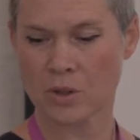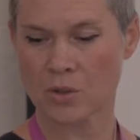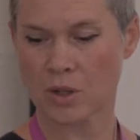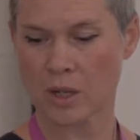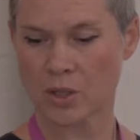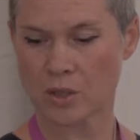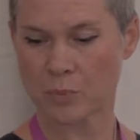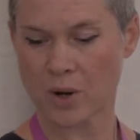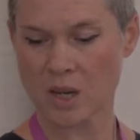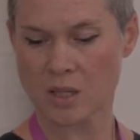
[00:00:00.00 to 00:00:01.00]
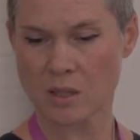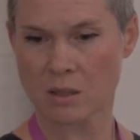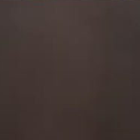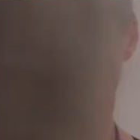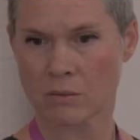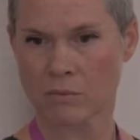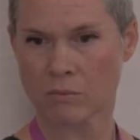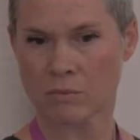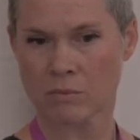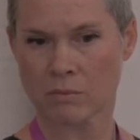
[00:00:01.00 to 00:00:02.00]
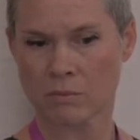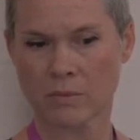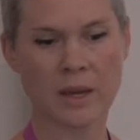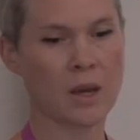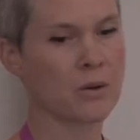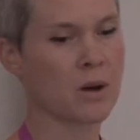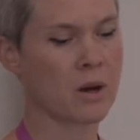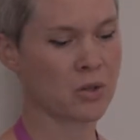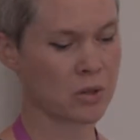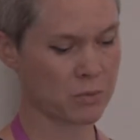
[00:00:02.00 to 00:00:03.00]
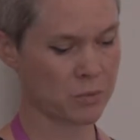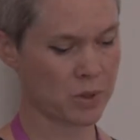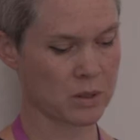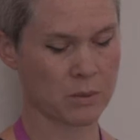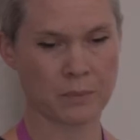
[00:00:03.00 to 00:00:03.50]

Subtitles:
Shall I just press? There you go. Just press.